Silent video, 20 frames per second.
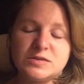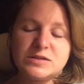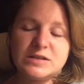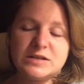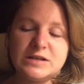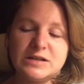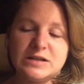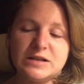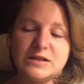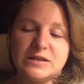because
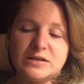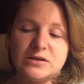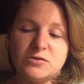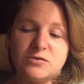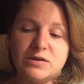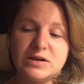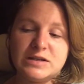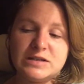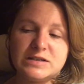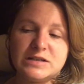I didn't like the
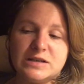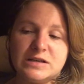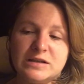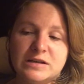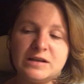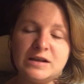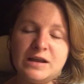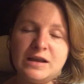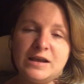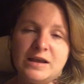narrator,
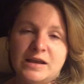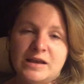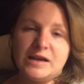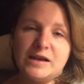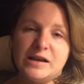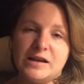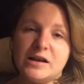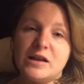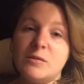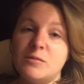
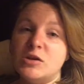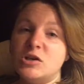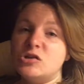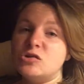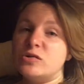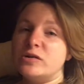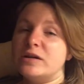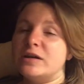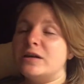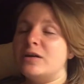and I'm
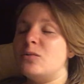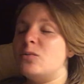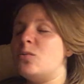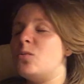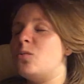enjoying it